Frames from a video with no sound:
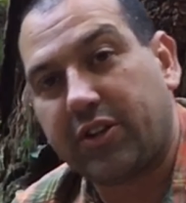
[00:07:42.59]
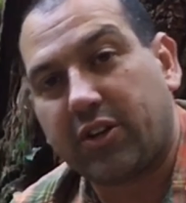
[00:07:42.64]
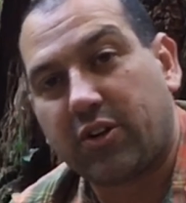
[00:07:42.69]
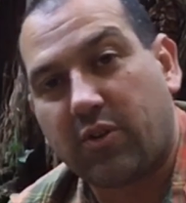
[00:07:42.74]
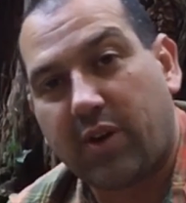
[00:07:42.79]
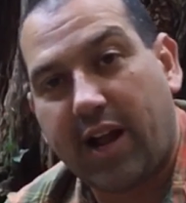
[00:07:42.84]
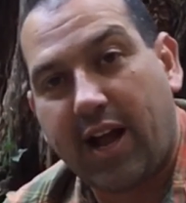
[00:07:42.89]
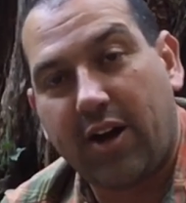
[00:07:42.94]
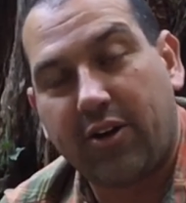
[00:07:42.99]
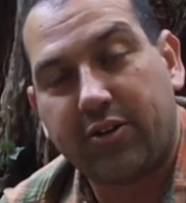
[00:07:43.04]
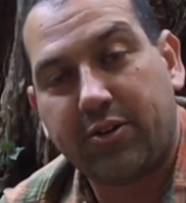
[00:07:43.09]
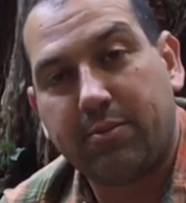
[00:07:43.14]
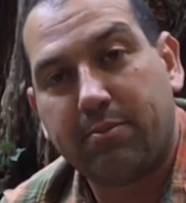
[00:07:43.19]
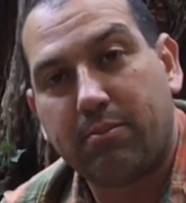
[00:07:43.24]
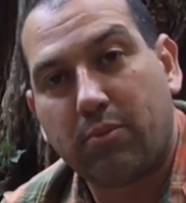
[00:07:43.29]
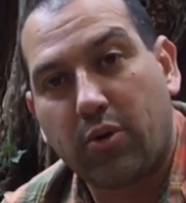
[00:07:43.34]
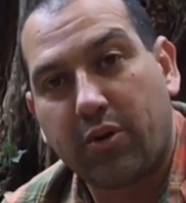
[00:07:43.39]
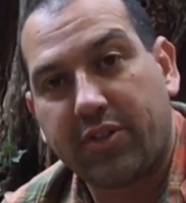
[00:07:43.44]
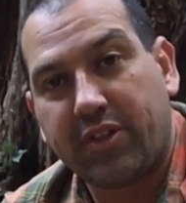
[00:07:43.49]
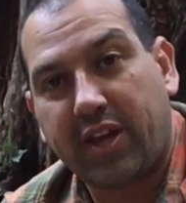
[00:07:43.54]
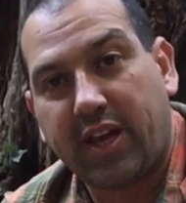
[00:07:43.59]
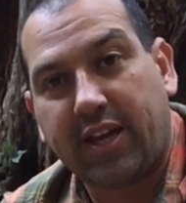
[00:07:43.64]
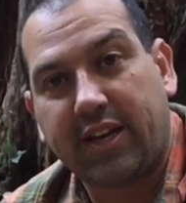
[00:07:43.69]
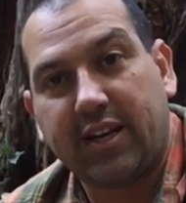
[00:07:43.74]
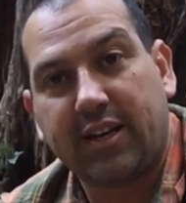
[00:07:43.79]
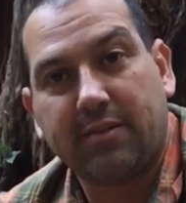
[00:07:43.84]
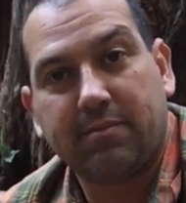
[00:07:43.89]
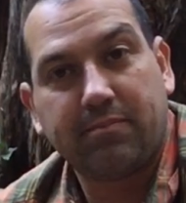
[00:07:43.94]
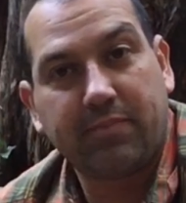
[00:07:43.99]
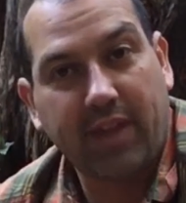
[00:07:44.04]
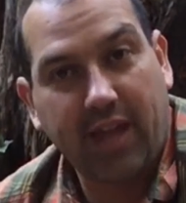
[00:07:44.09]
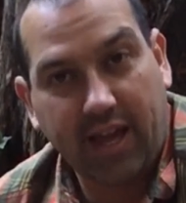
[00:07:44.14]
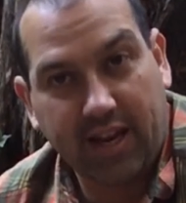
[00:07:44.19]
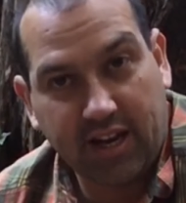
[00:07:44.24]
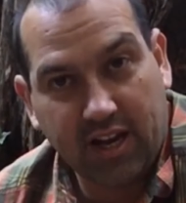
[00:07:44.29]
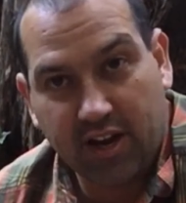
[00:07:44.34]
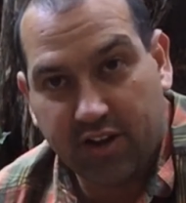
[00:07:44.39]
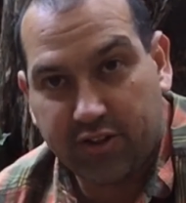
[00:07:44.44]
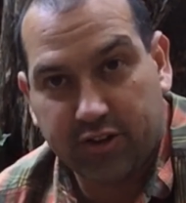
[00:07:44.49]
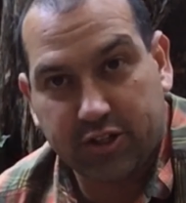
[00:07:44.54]
the ground more than
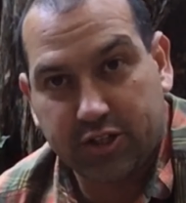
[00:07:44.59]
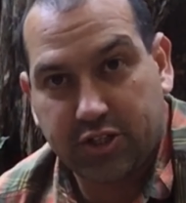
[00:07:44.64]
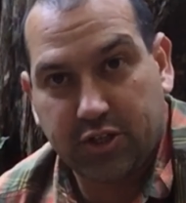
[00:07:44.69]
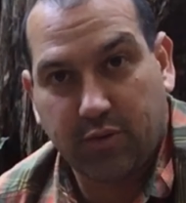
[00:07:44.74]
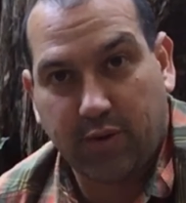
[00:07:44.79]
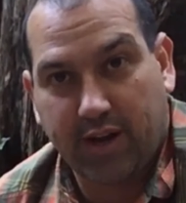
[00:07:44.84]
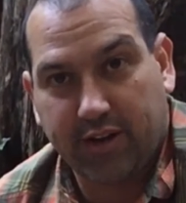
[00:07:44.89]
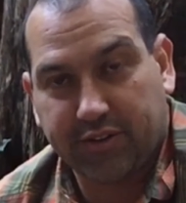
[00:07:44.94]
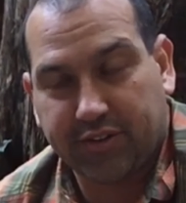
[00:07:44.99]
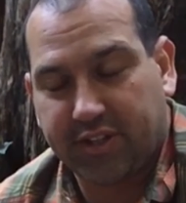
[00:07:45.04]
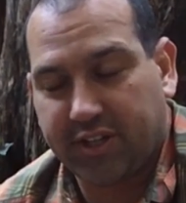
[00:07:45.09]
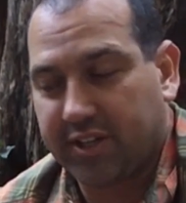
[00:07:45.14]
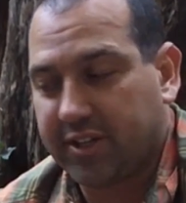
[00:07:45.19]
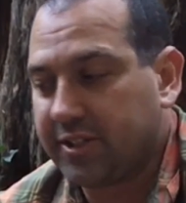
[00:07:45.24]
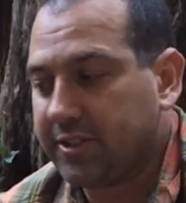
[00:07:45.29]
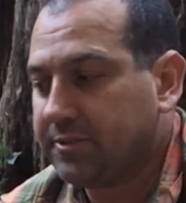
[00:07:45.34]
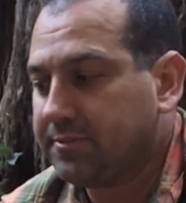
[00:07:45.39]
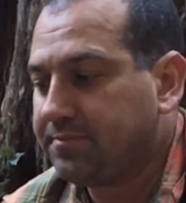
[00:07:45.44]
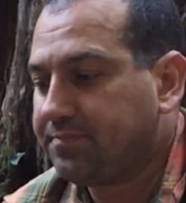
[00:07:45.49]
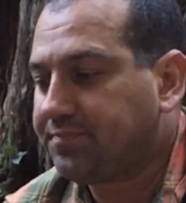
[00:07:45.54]
any other shoe out there.